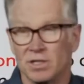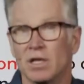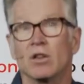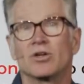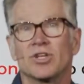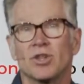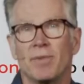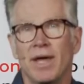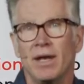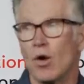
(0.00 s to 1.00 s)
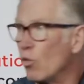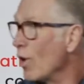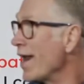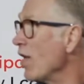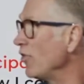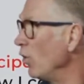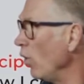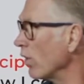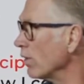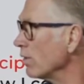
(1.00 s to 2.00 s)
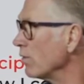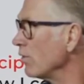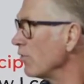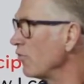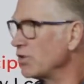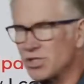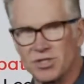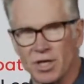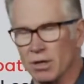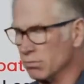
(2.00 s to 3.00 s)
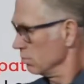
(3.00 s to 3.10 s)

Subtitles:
Looked at the man, ran out the door. Fritz is thinking,